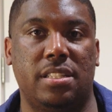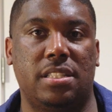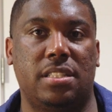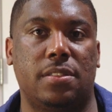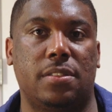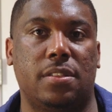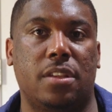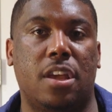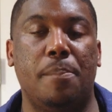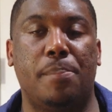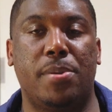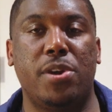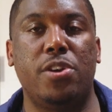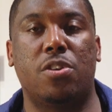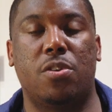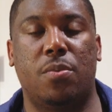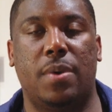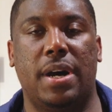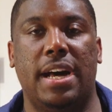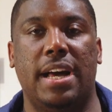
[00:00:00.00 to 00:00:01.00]
as
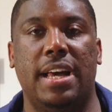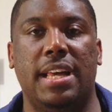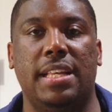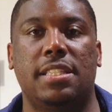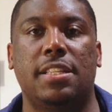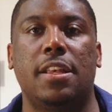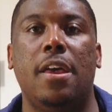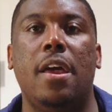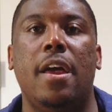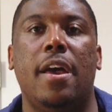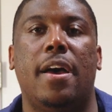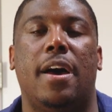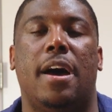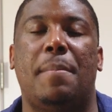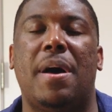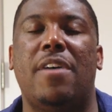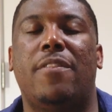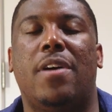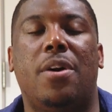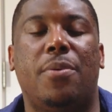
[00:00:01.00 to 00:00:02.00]
computer-wise.
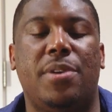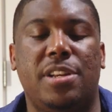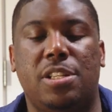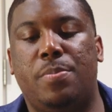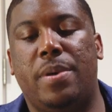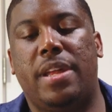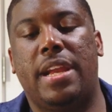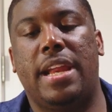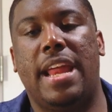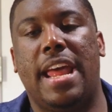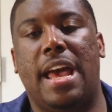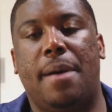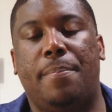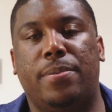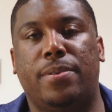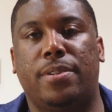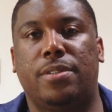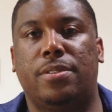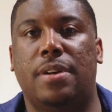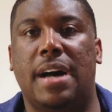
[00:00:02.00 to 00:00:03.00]
I've always been an
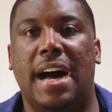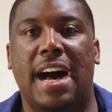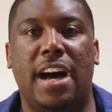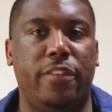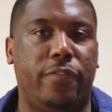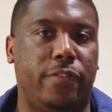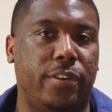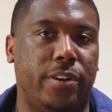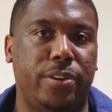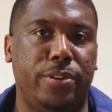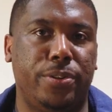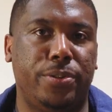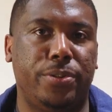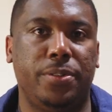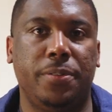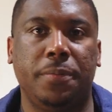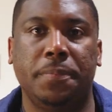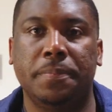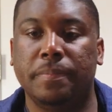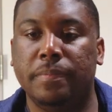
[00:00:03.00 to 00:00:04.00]
Apple,
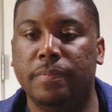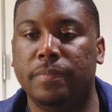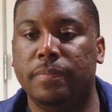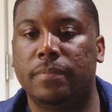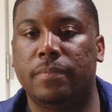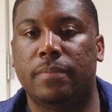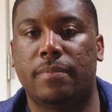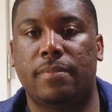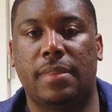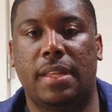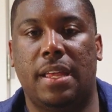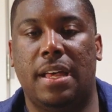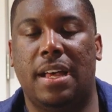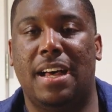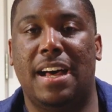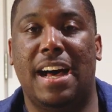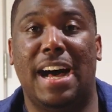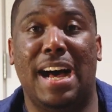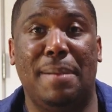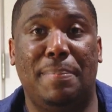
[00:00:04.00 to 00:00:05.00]
iPhone,
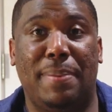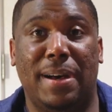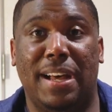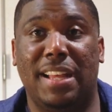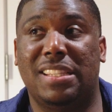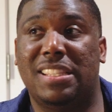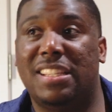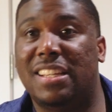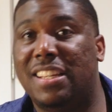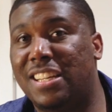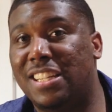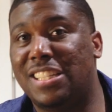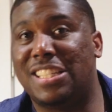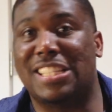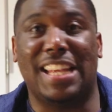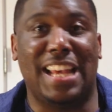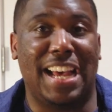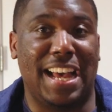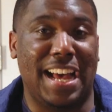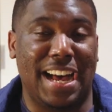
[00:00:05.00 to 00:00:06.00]
iPod Touch,
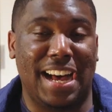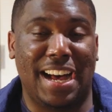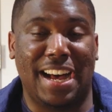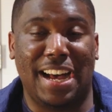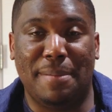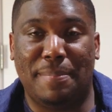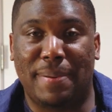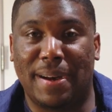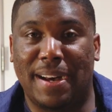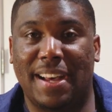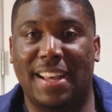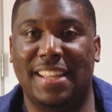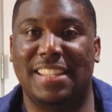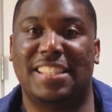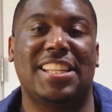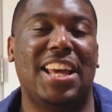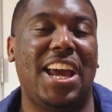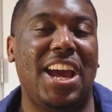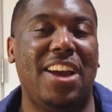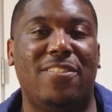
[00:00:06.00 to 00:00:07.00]

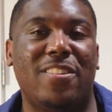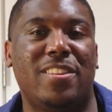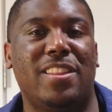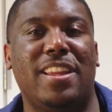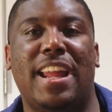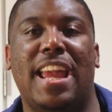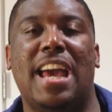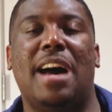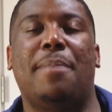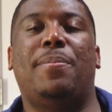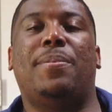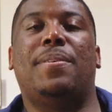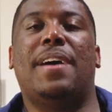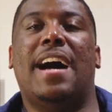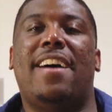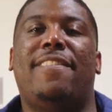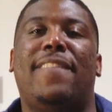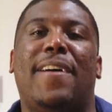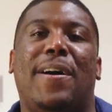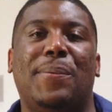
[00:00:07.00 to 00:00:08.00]
iPods, everything Apple
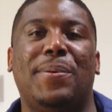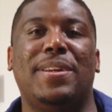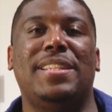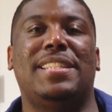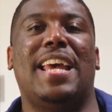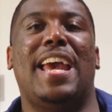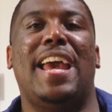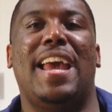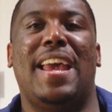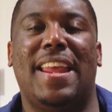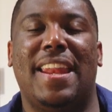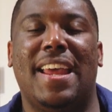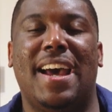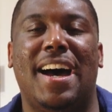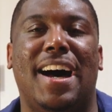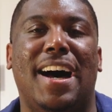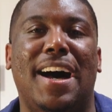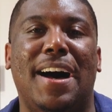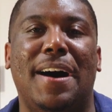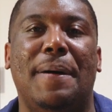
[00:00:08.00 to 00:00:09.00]
I've always had,
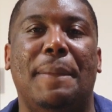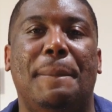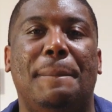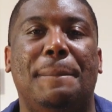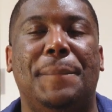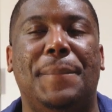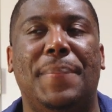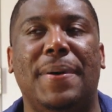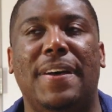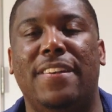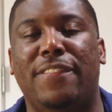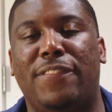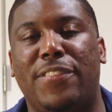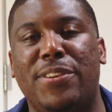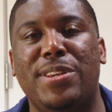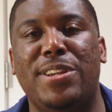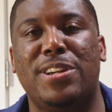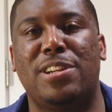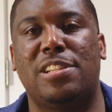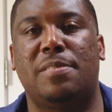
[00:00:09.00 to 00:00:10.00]
but a few
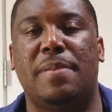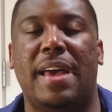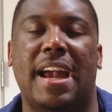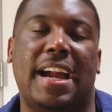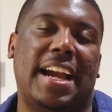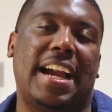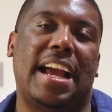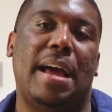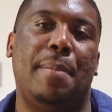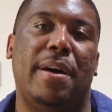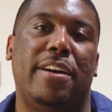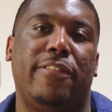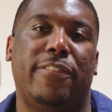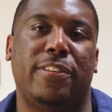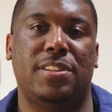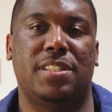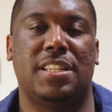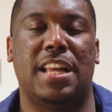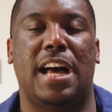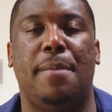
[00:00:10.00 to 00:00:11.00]
years back I got my
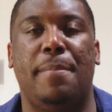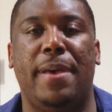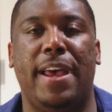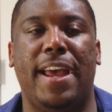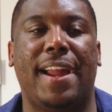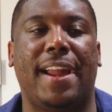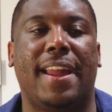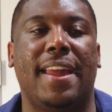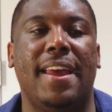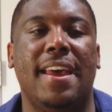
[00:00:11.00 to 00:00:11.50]
first iMac.